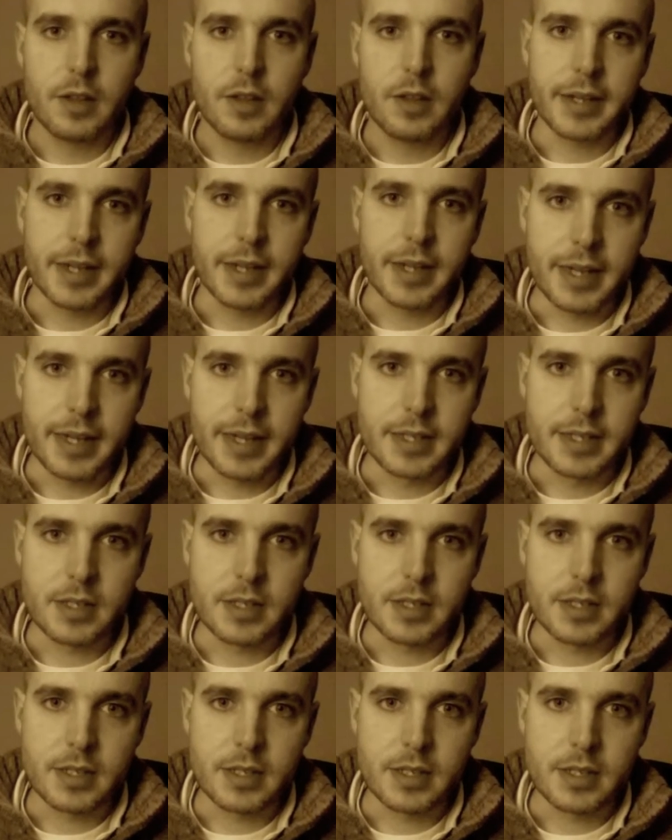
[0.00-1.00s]
thing
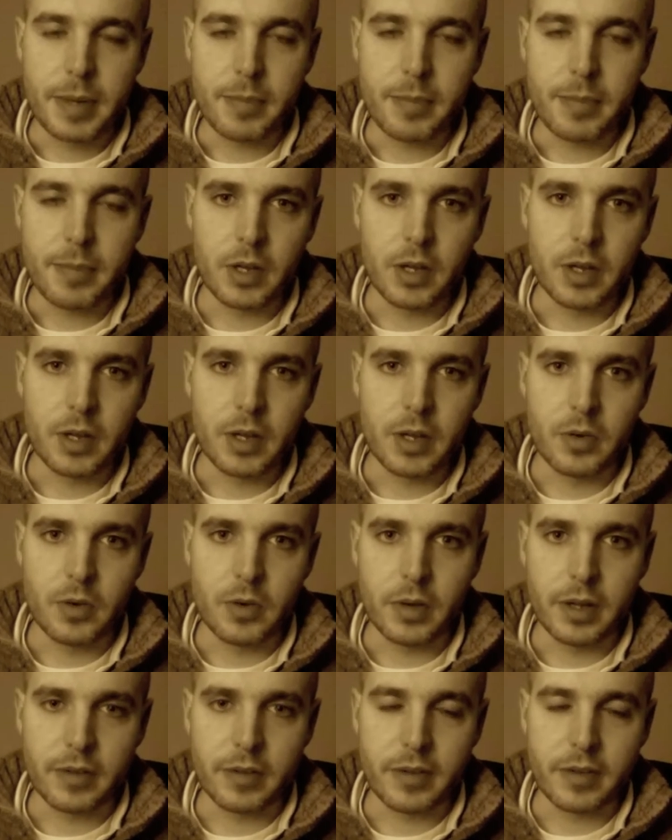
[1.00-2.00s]
is people who
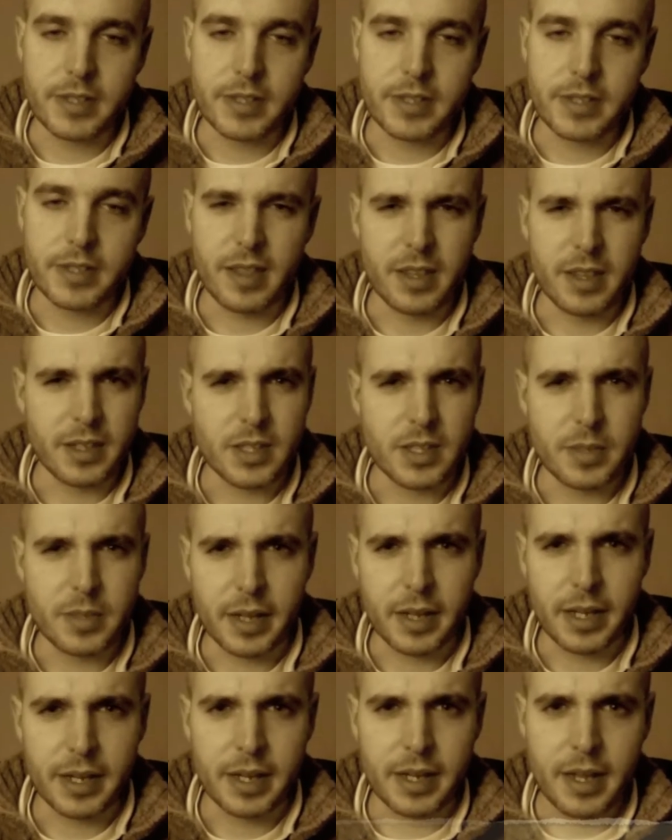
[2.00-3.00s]
said things to me
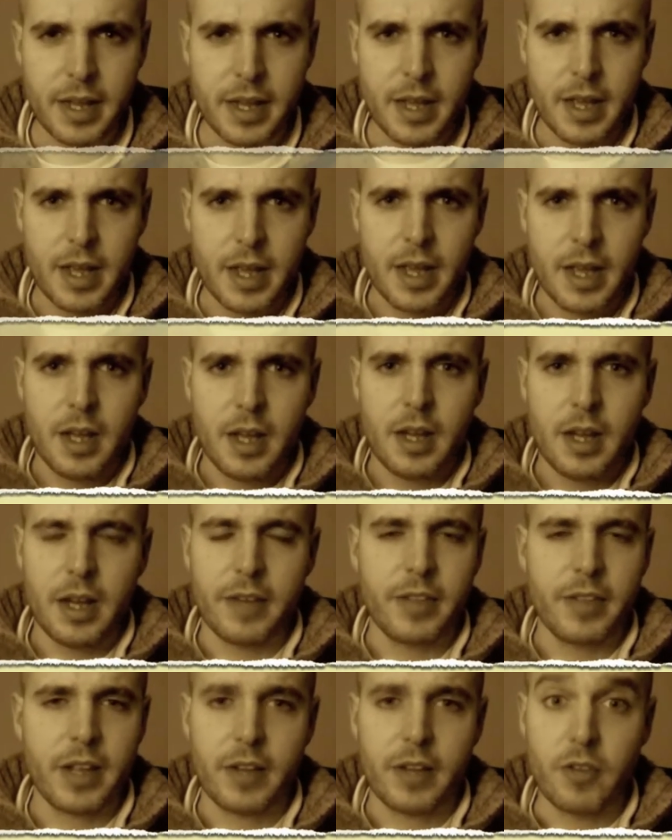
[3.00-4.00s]
like, I
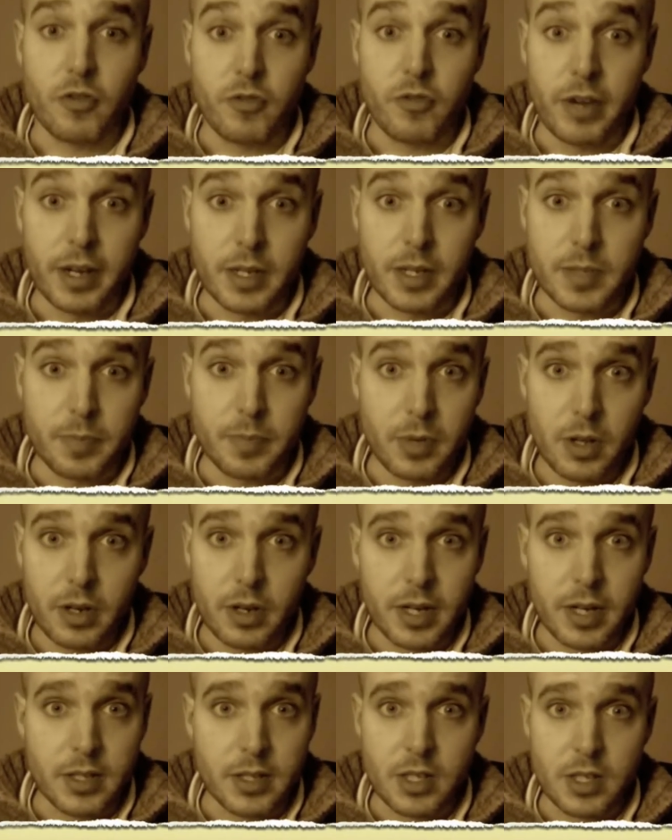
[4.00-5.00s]
think I've got writer's block, I
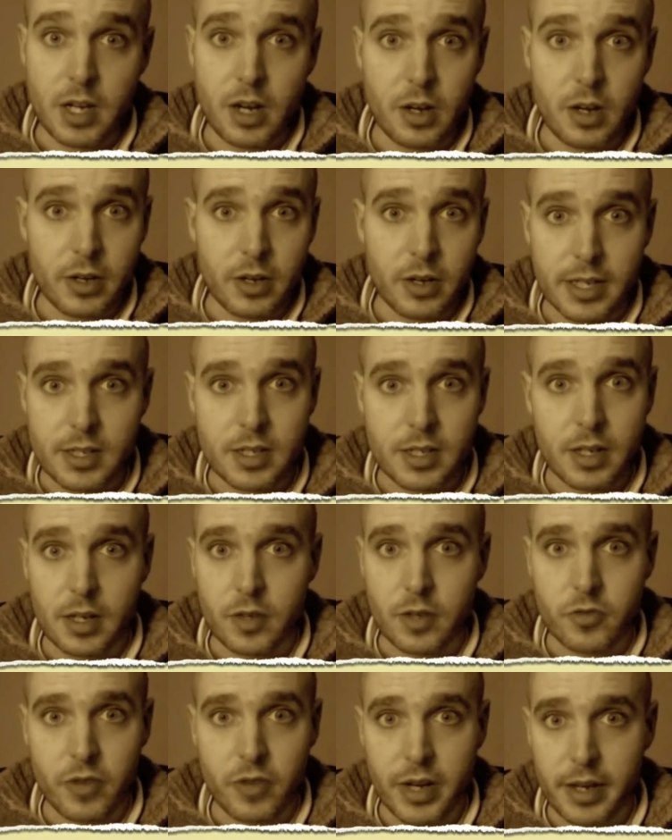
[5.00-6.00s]
just can't get started
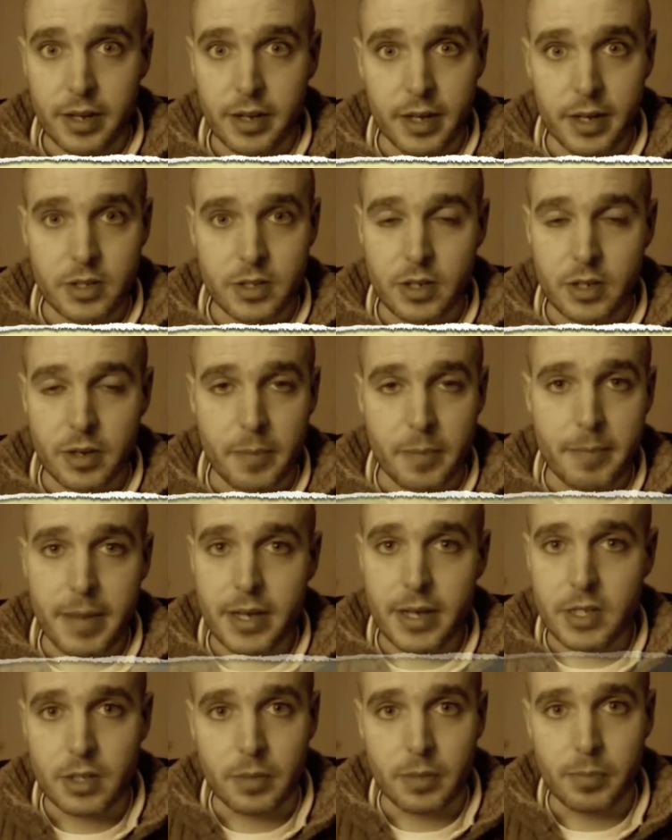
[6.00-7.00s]
writing, I've just got a
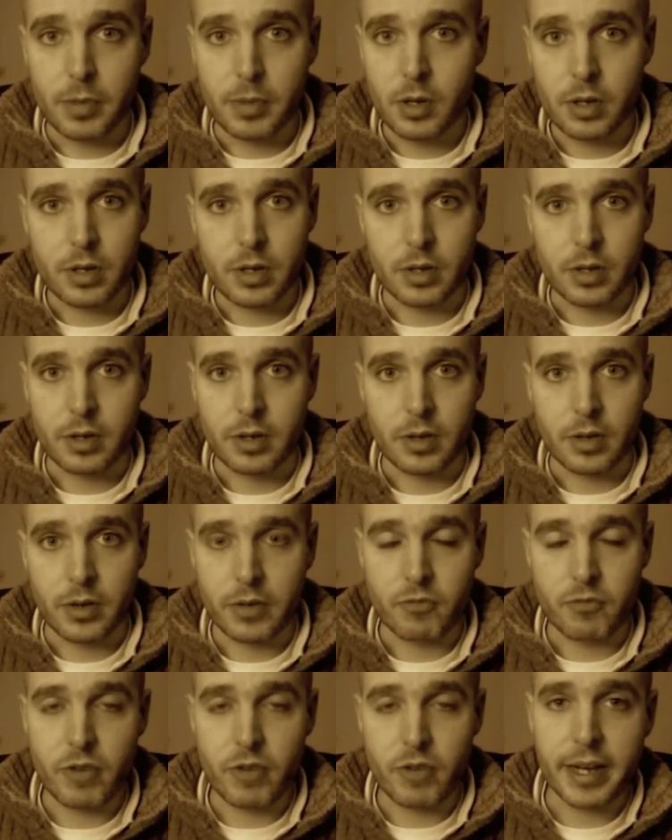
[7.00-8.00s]
mental block on
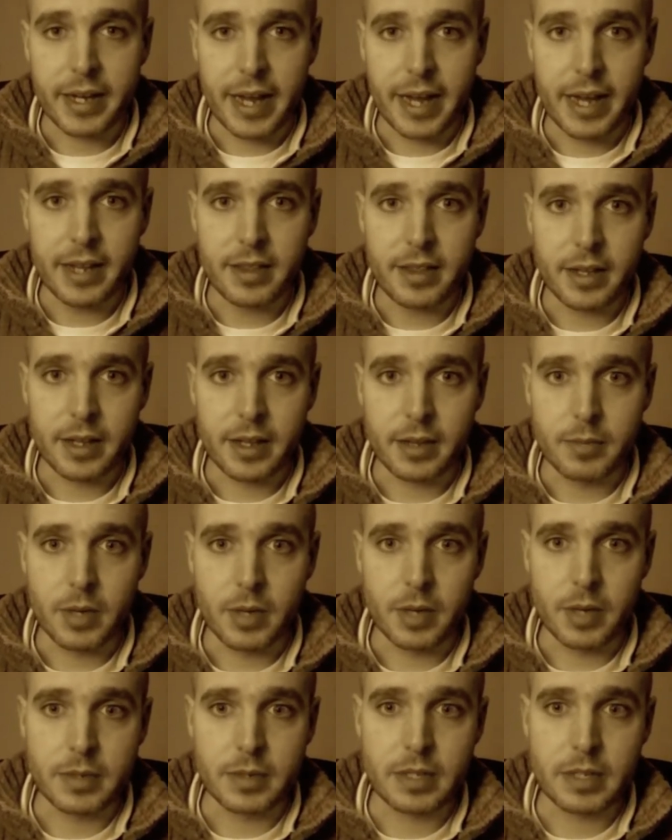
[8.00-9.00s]
writing anything at the
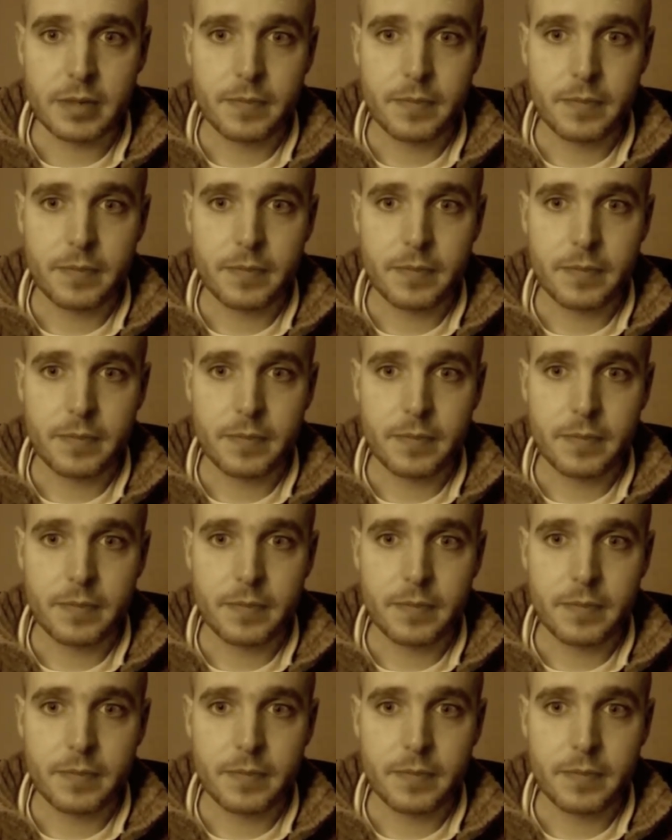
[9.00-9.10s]
moment.